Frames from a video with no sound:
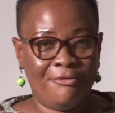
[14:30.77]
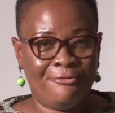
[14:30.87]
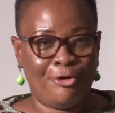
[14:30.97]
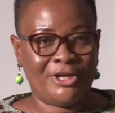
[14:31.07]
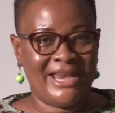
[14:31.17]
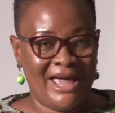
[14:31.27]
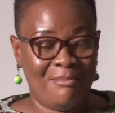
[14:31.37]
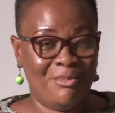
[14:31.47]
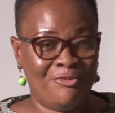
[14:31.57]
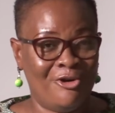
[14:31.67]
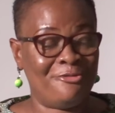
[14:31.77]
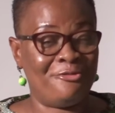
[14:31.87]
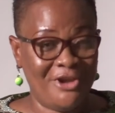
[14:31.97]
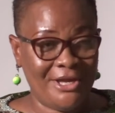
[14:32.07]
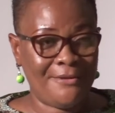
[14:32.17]
for them for
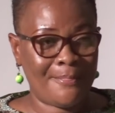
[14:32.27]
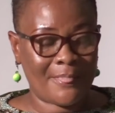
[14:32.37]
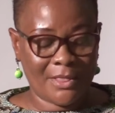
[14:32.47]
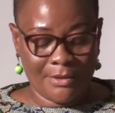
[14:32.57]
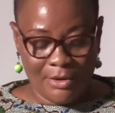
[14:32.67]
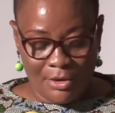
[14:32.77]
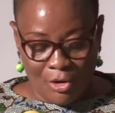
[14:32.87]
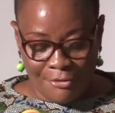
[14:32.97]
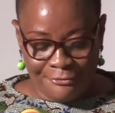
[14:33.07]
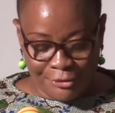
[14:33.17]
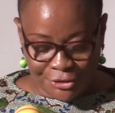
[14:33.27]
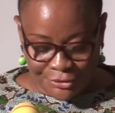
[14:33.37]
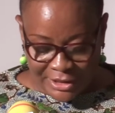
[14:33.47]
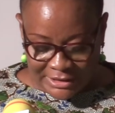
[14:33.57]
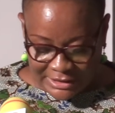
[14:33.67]
free,
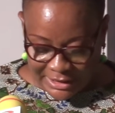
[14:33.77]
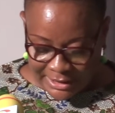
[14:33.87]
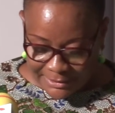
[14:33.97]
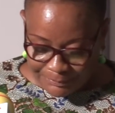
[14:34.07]
unfortunately.